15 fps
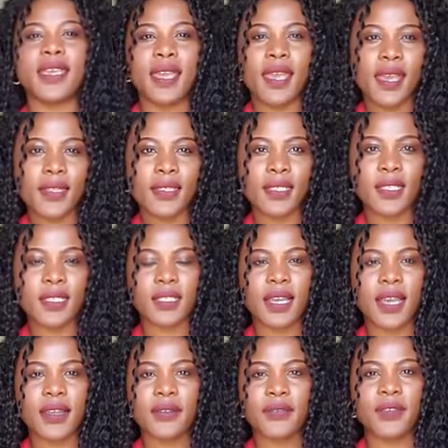get. It's
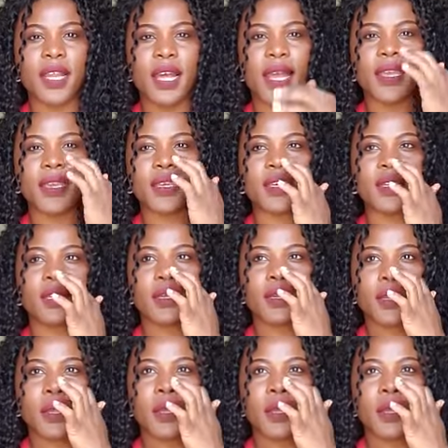kind of like